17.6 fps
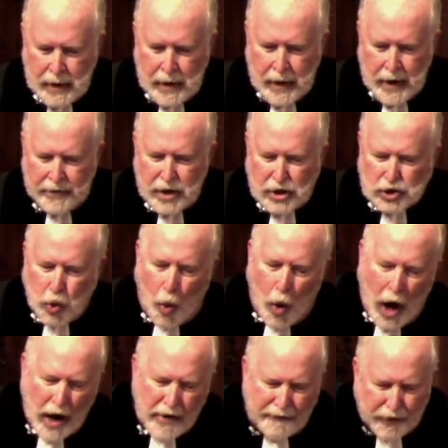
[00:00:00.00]
And there's
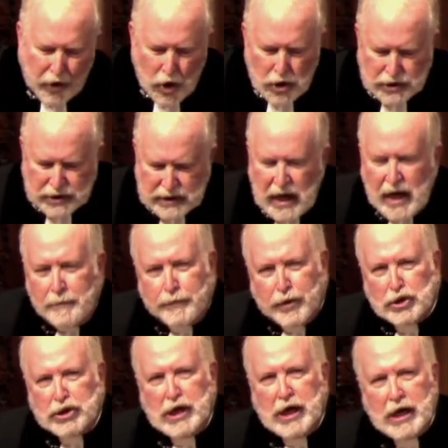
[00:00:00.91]
one verse in
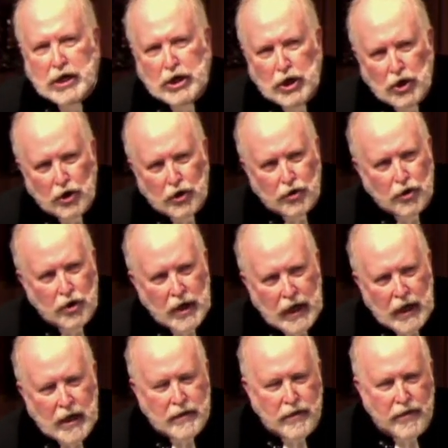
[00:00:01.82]
particular
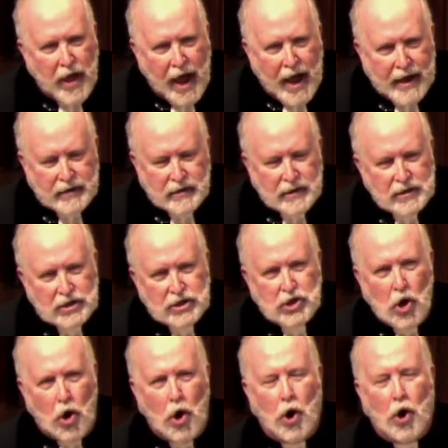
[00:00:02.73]
in that
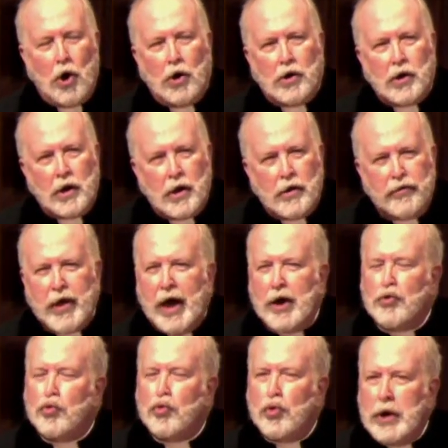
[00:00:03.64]
song that
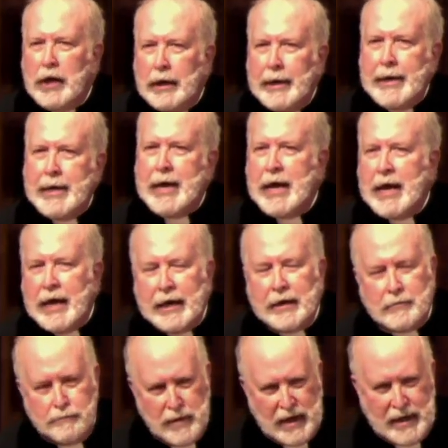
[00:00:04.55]
really
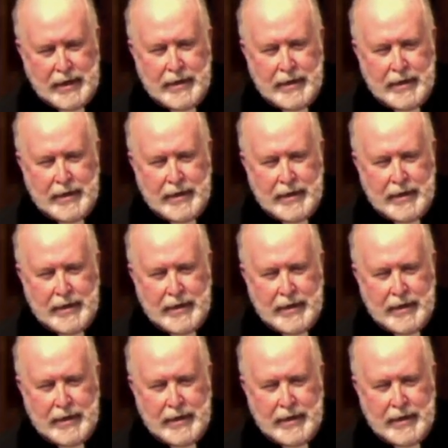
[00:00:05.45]
hit me